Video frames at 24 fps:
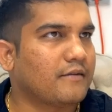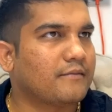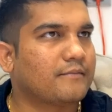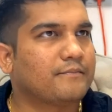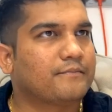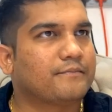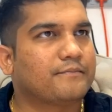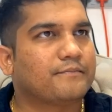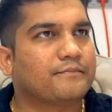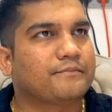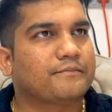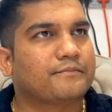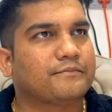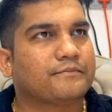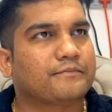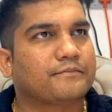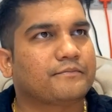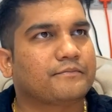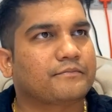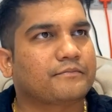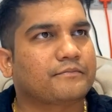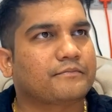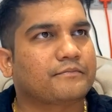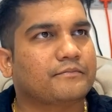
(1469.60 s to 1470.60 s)

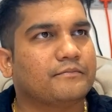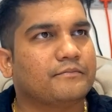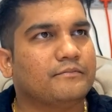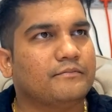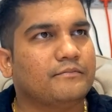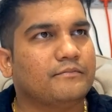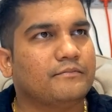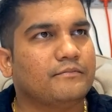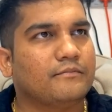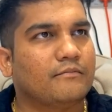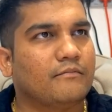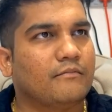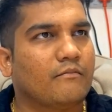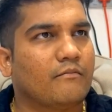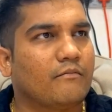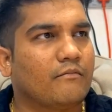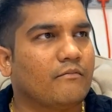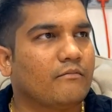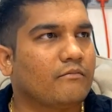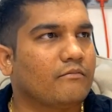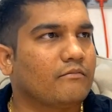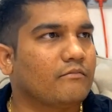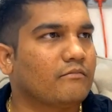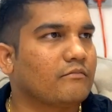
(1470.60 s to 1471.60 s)

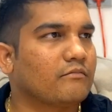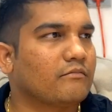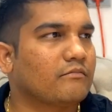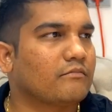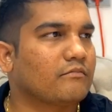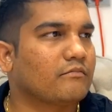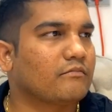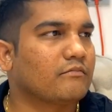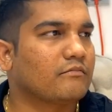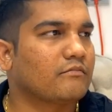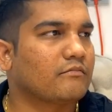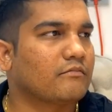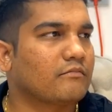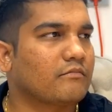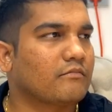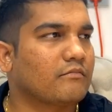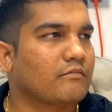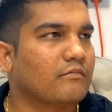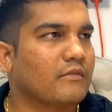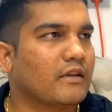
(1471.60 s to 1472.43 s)
No one is speaking in this clip.